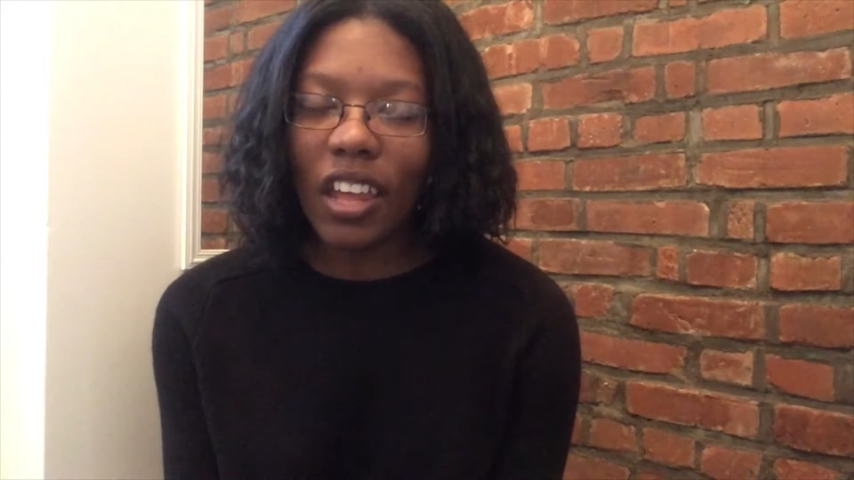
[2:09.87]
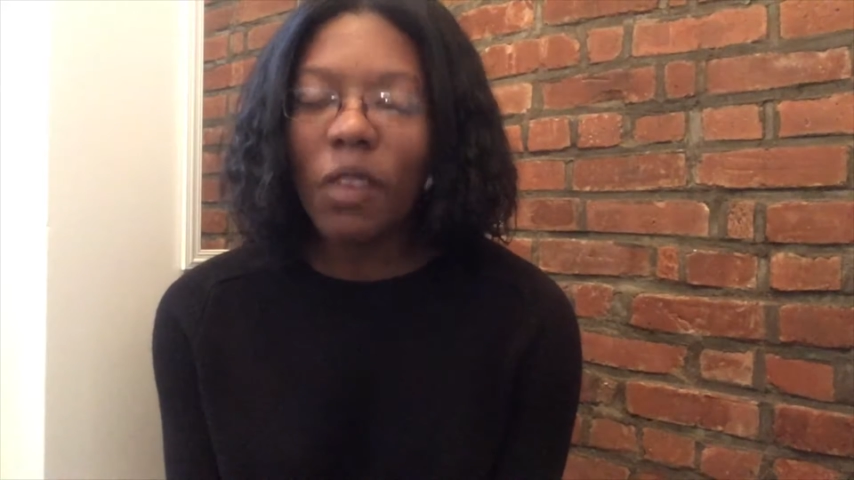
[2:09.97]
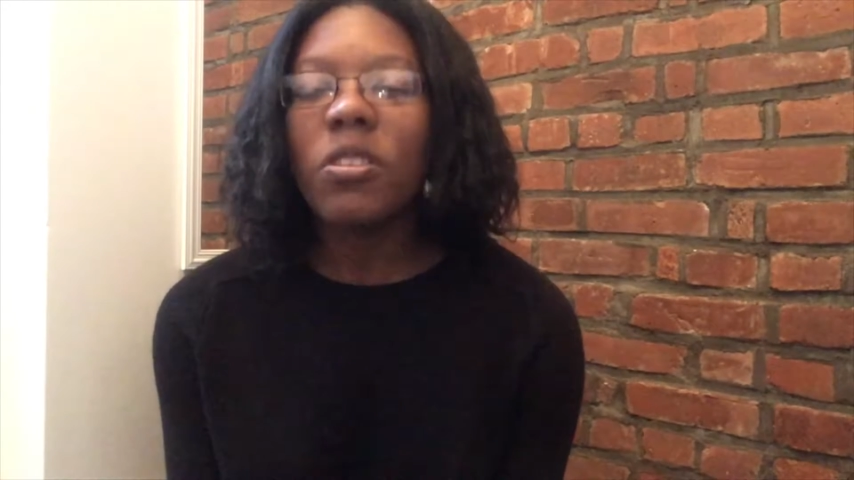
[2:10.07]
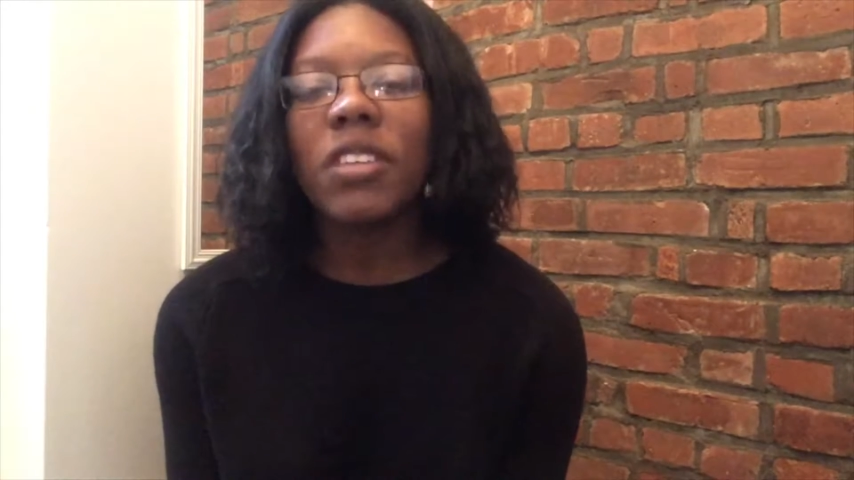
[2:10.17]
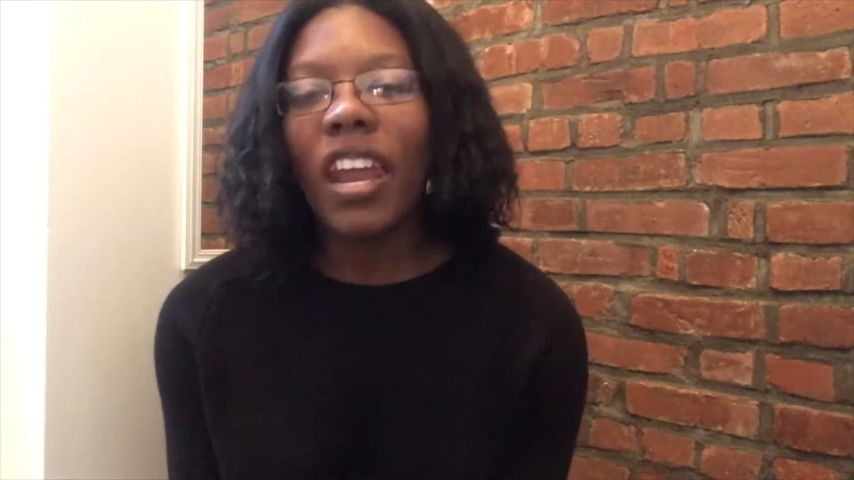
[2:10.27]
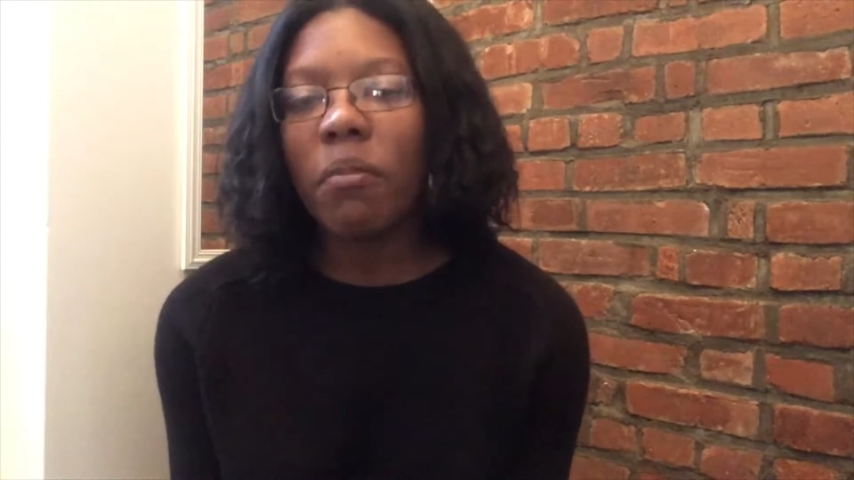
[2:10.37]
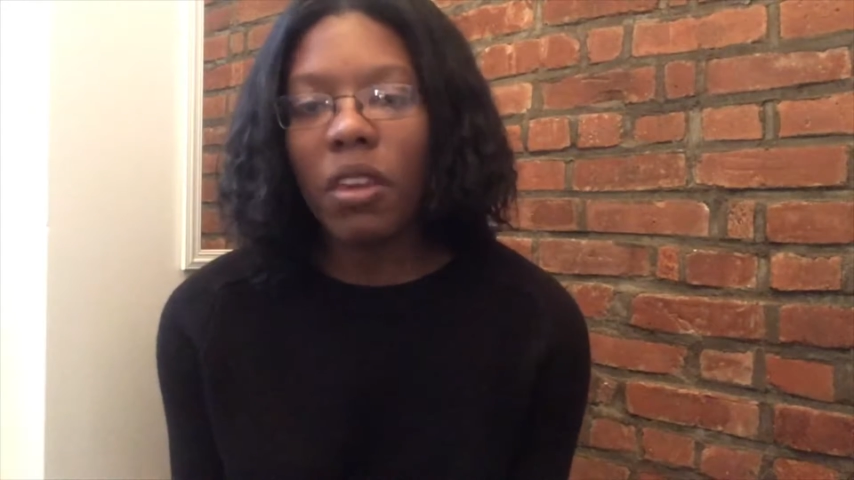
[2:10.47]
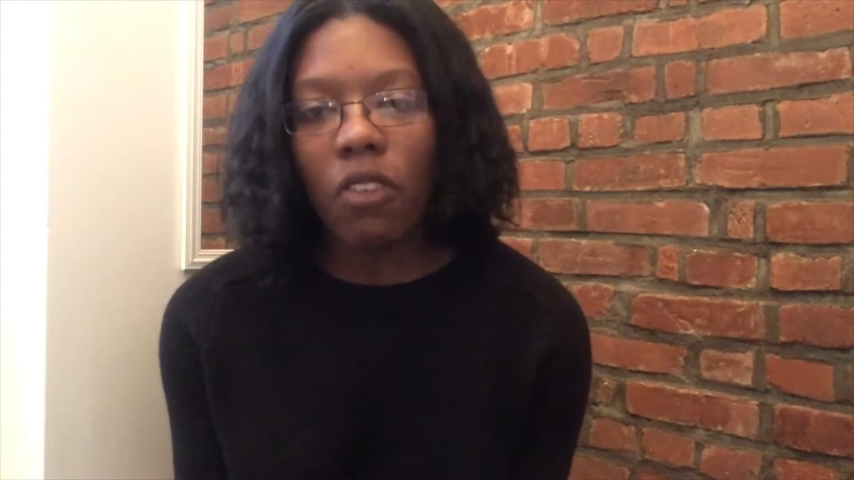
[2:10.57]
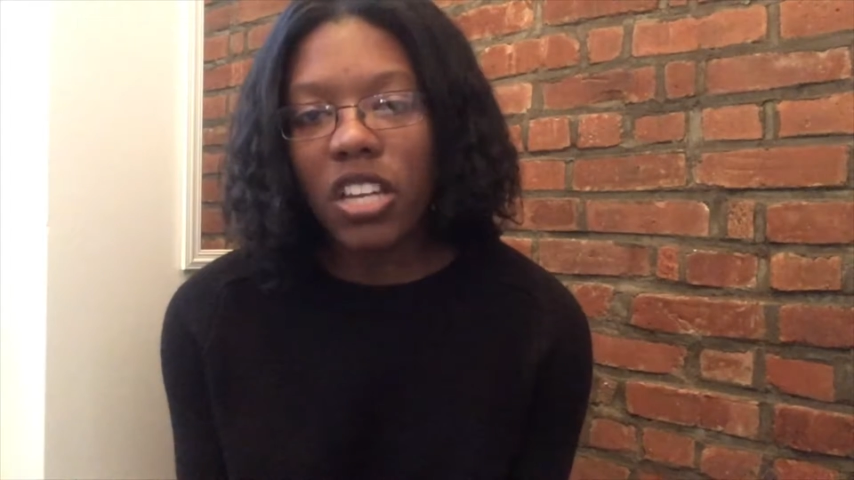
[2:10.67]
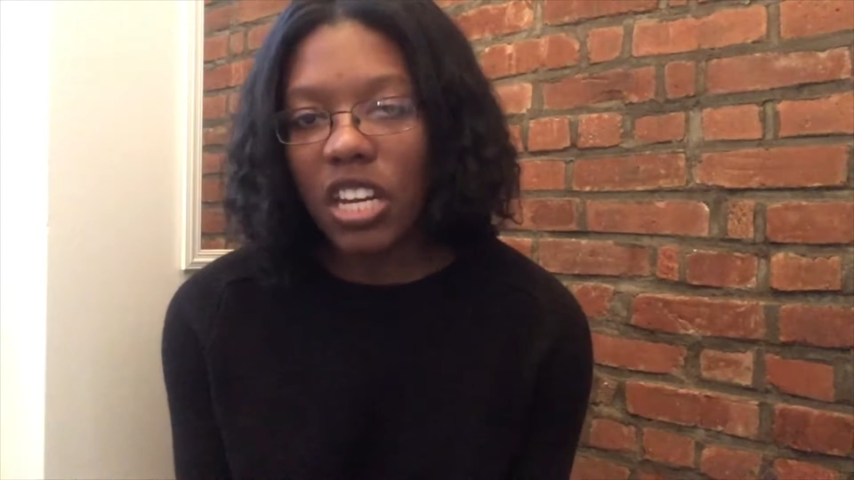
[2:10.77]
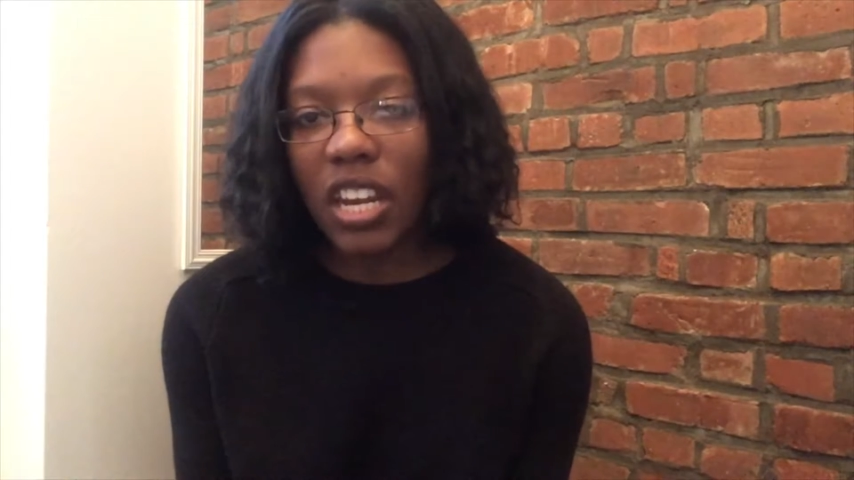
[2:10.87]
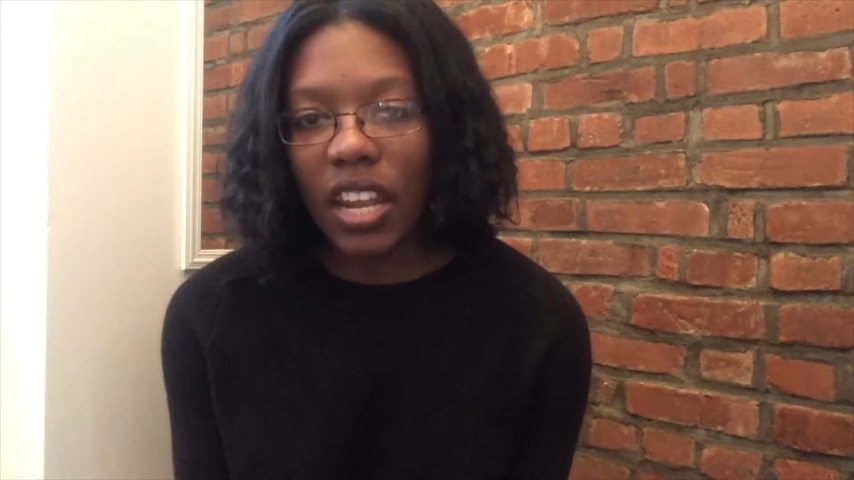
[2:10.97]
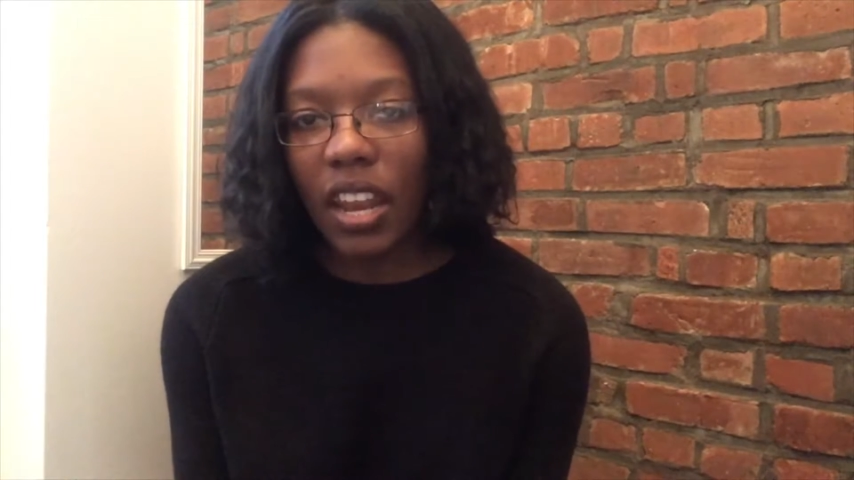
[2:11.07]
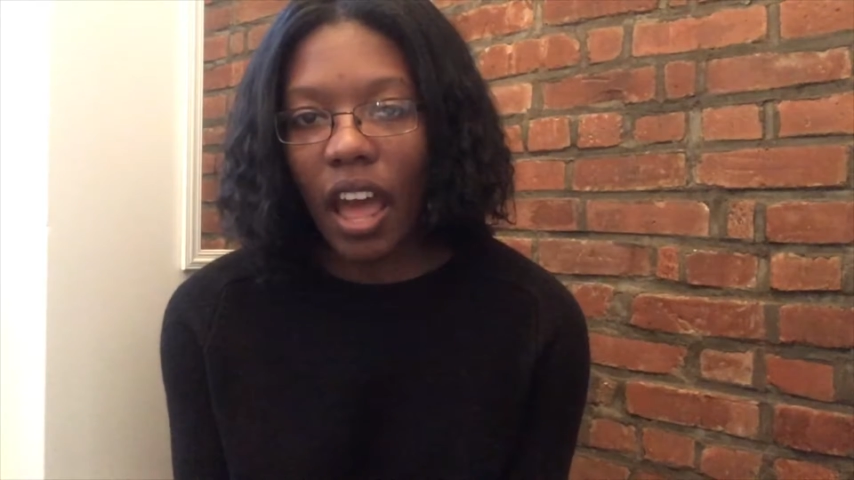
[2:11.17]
it was kind of me rushing to get it